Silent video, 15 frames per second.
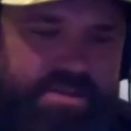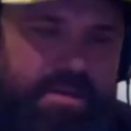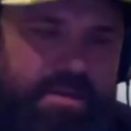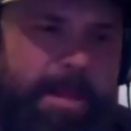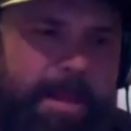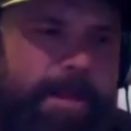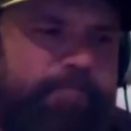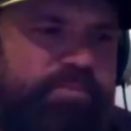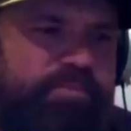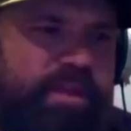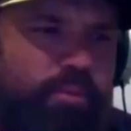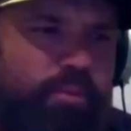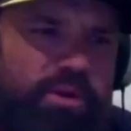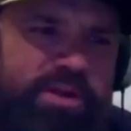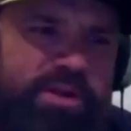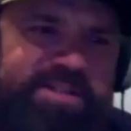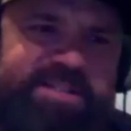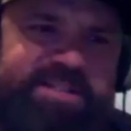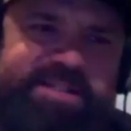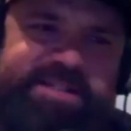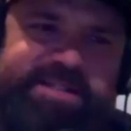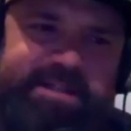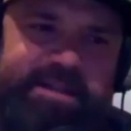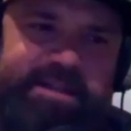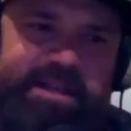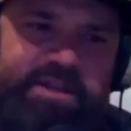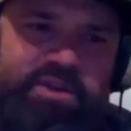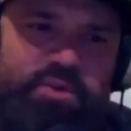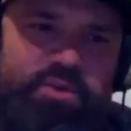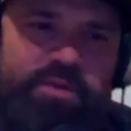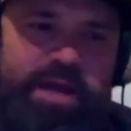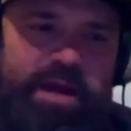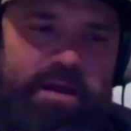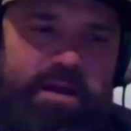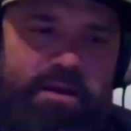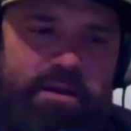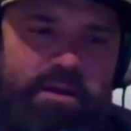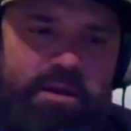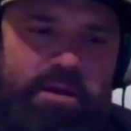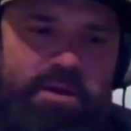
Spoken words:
Or when you consistently do that,